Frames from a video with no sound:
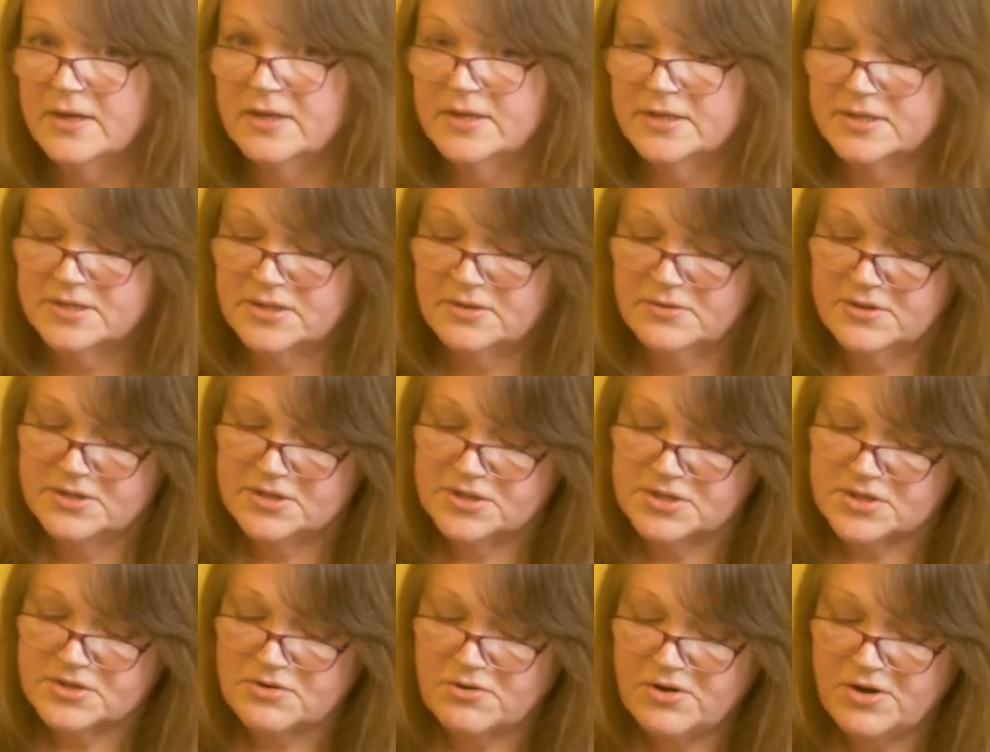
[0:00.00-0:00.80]
So in
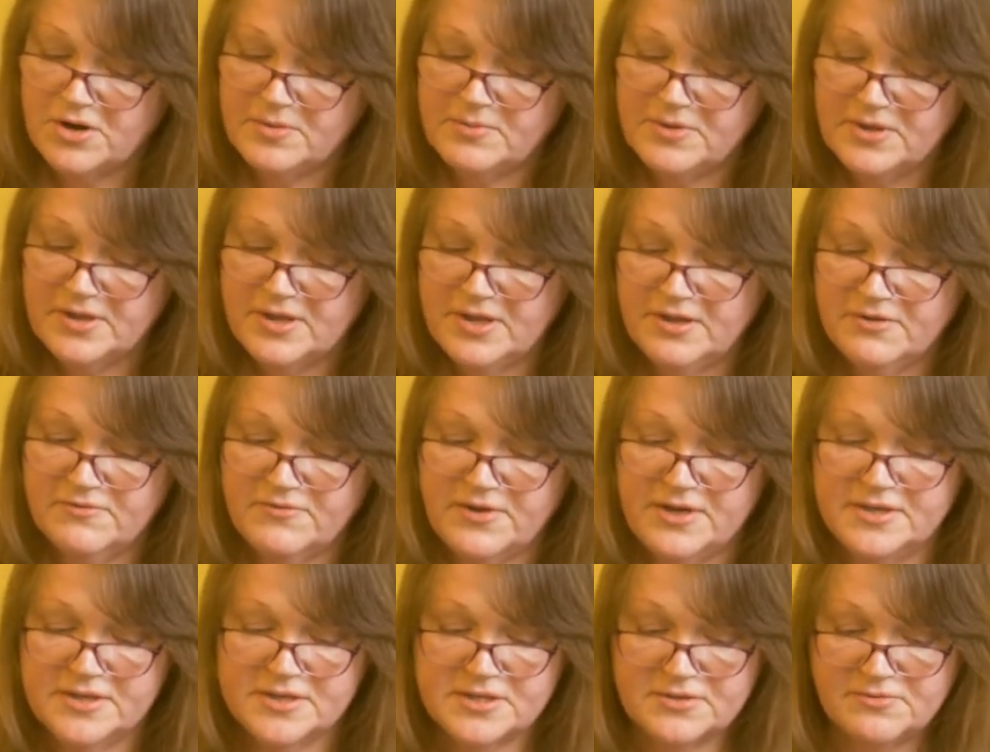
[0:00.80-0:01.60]
describing the
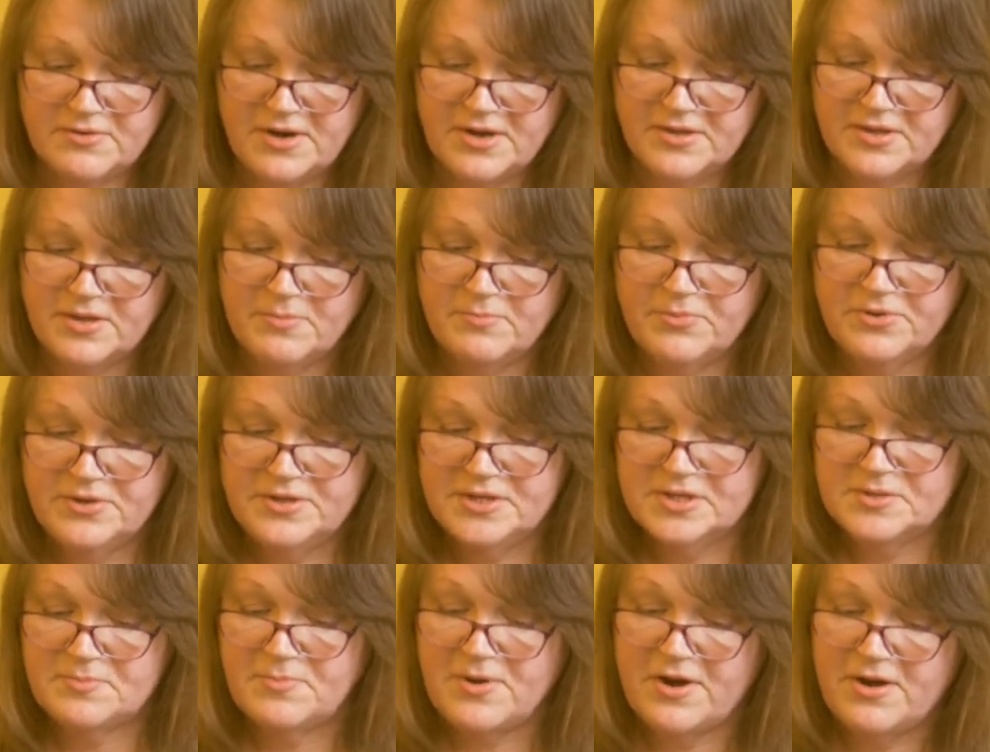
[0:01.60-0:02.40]
events around the
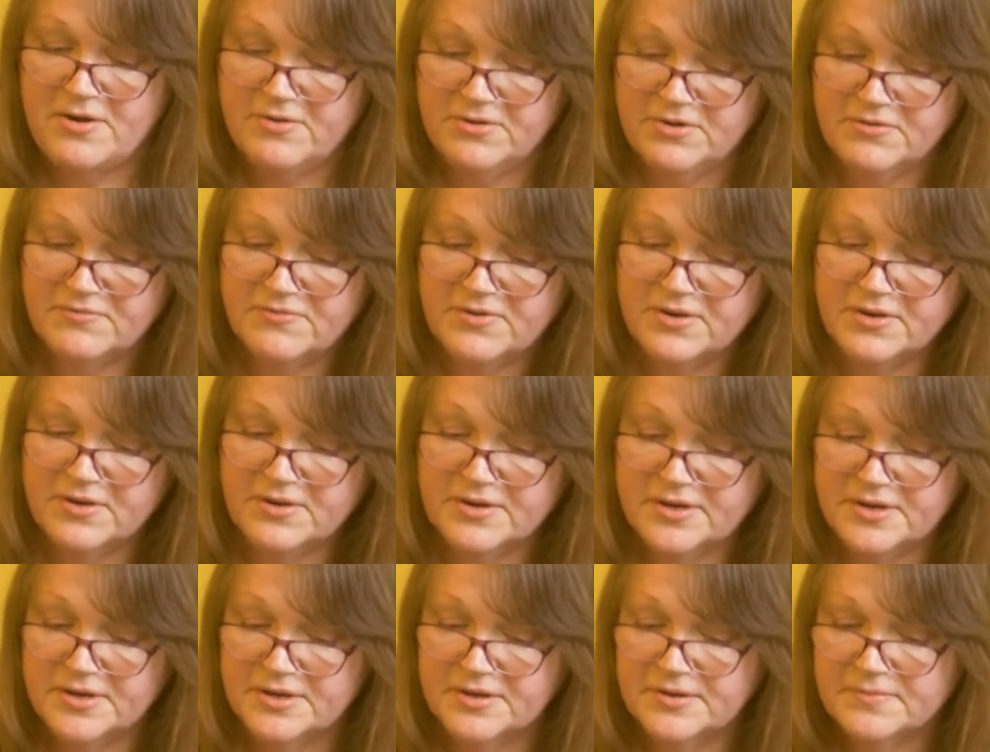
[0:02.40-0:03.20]
Buddha's
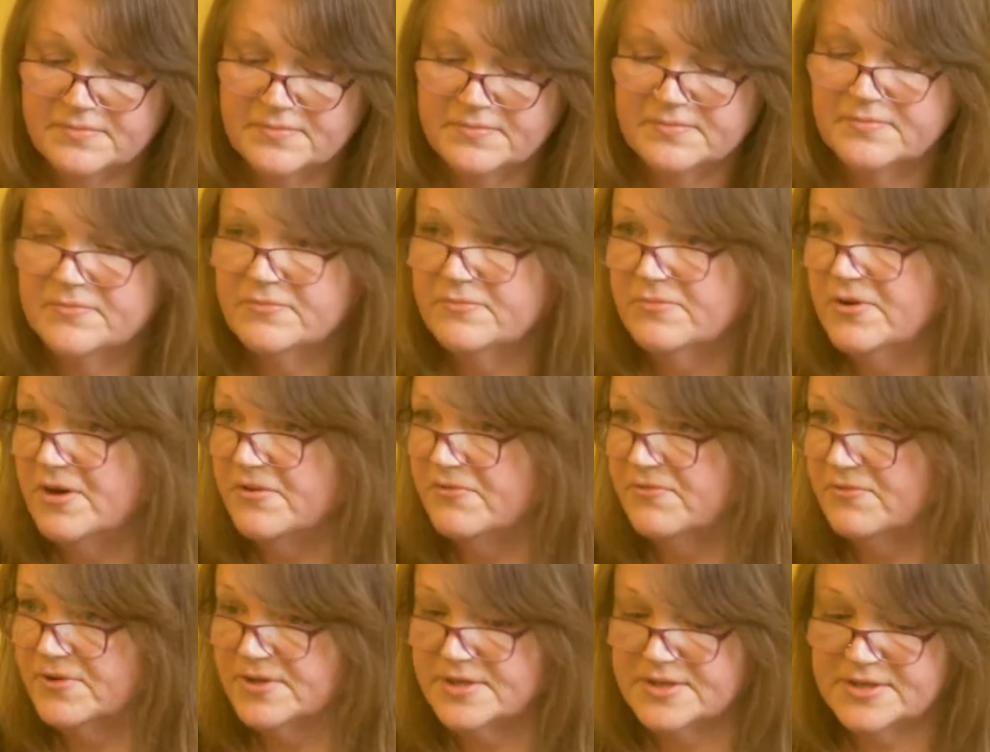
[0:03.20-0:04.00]
parinirvana,
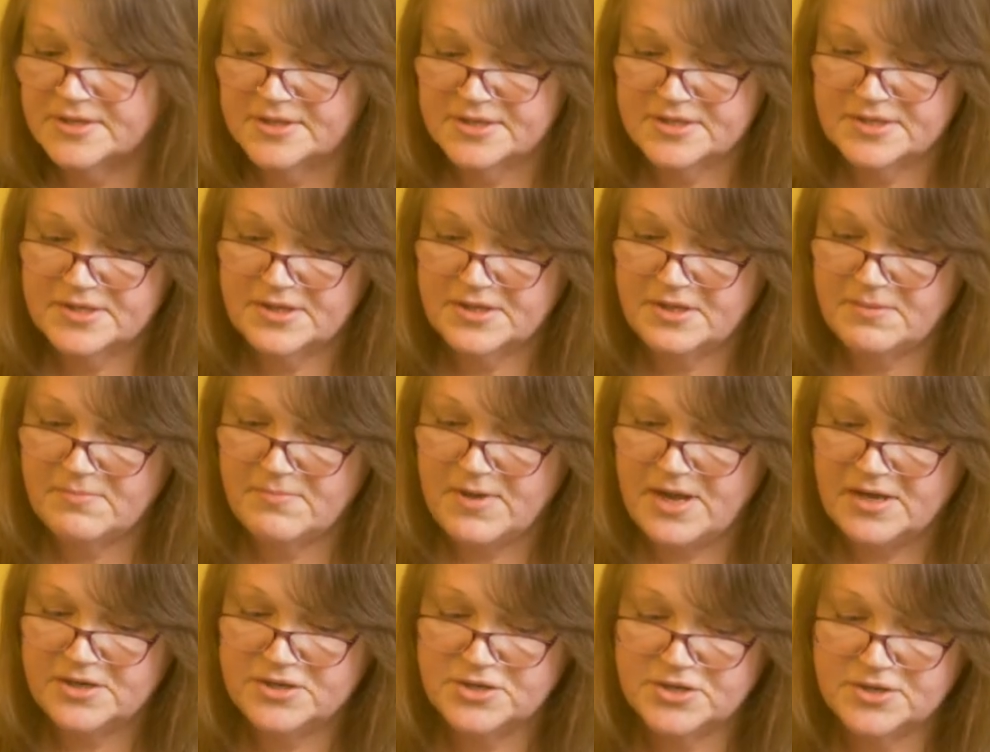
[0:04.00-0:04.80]
references to the
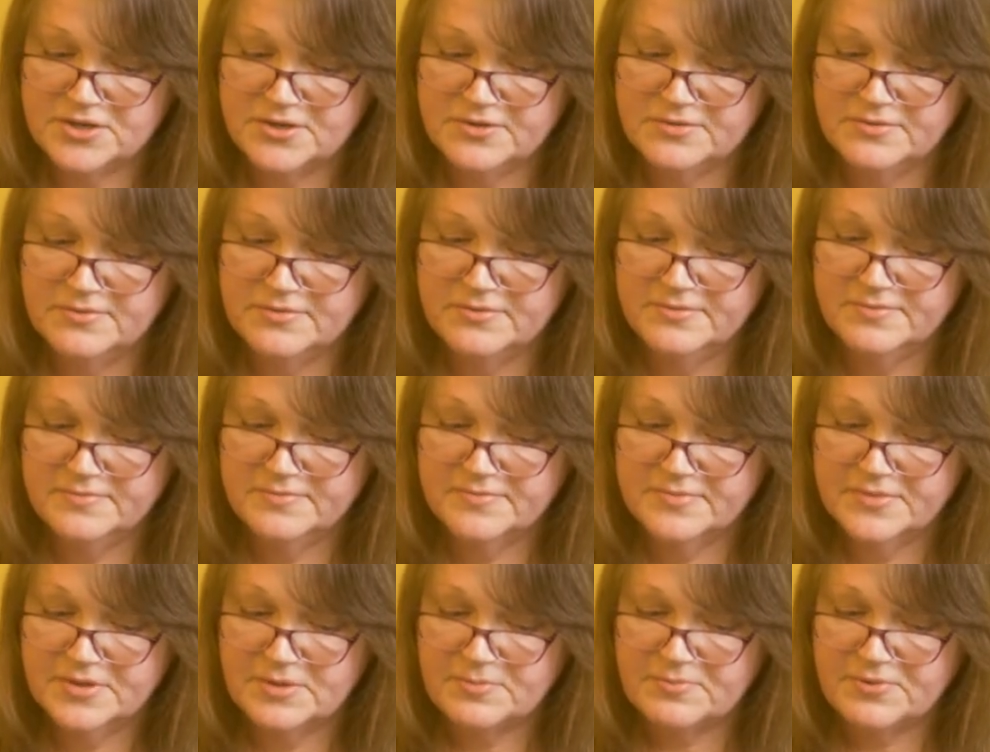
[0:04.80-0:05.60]
magical,
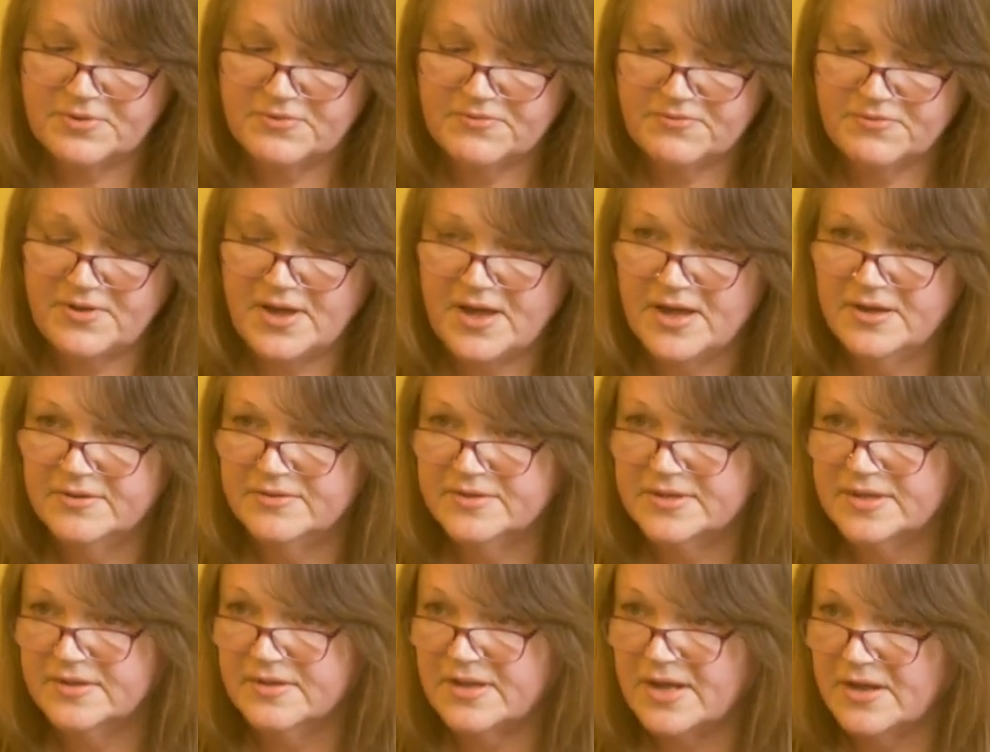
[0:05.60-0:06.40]
the
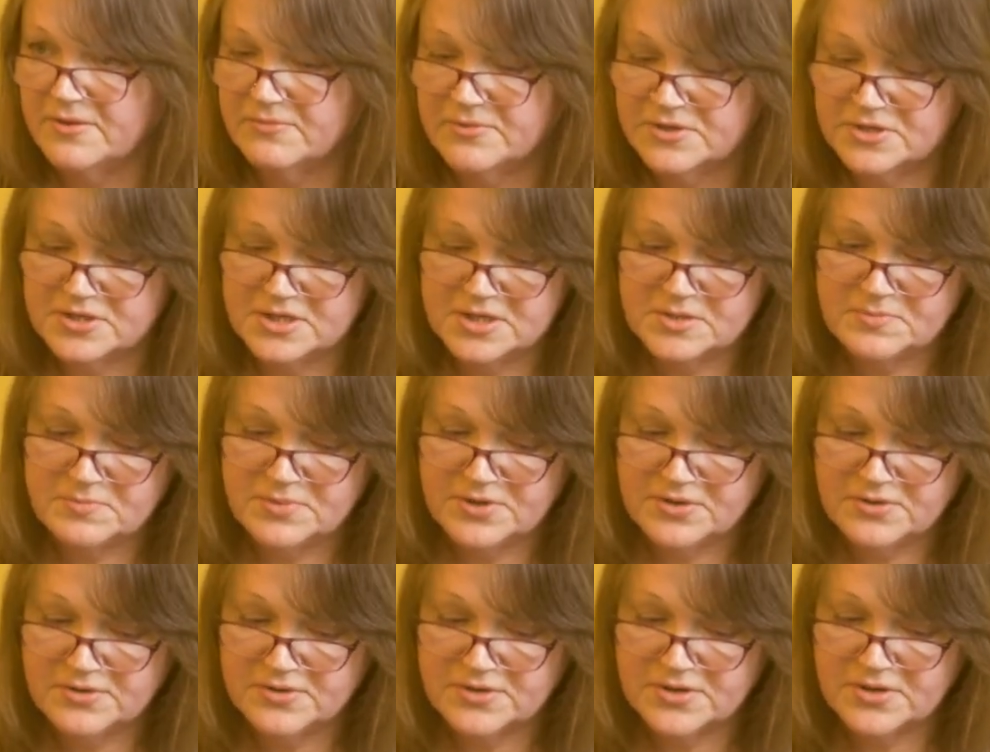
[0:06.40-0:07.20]
profound, and that which is
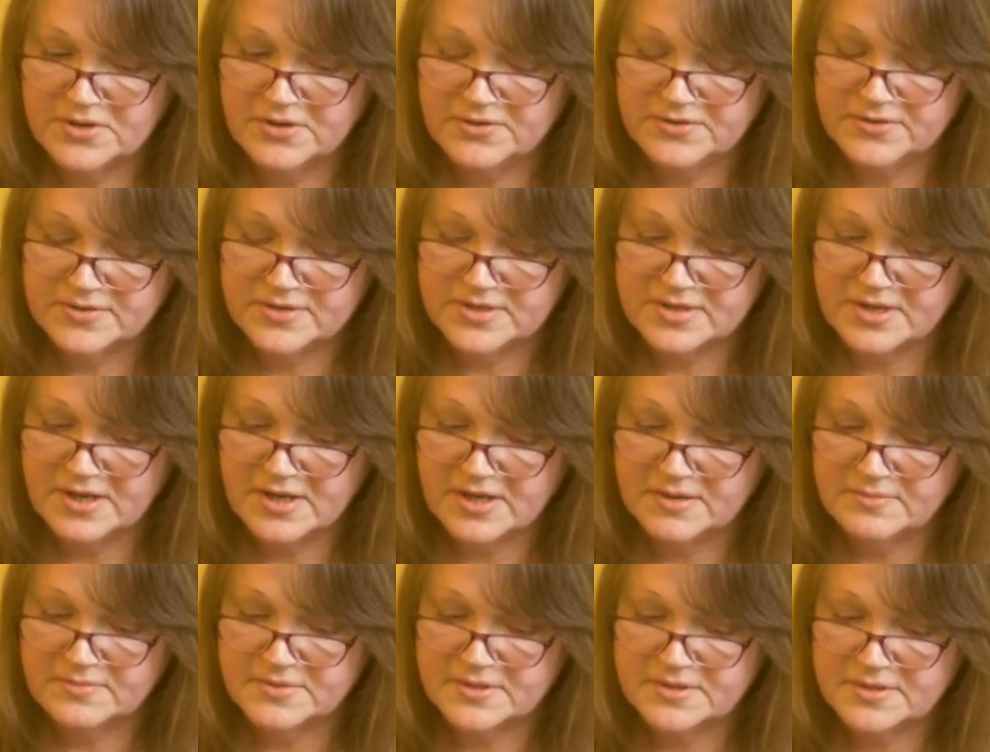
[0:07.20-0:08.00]
beyond
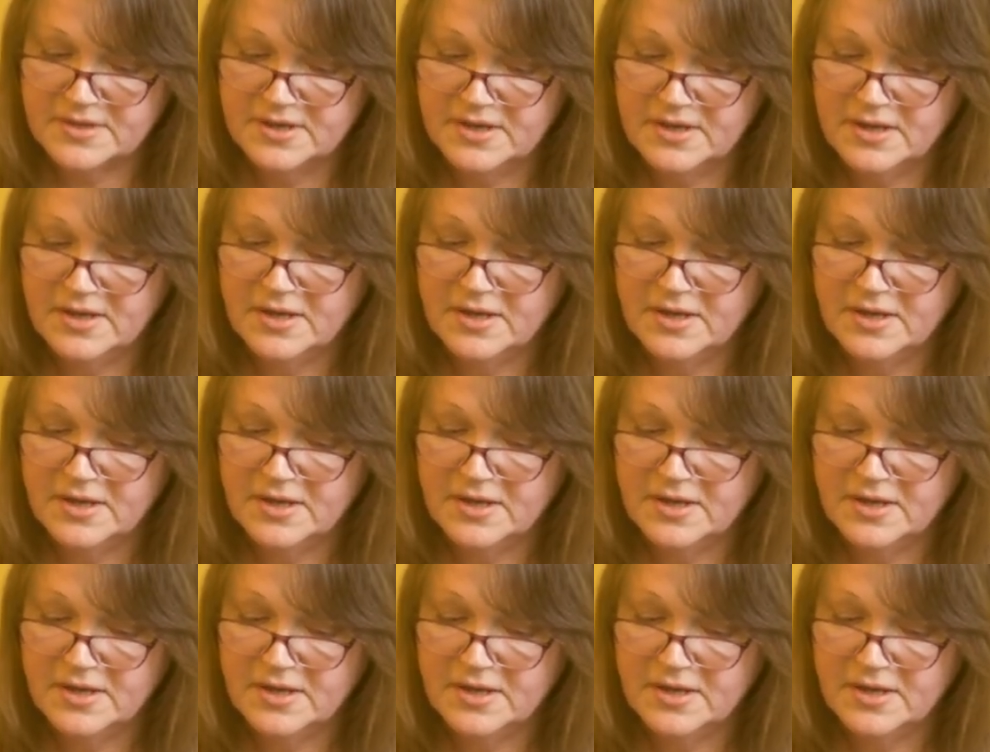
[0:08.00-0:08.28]
concepts,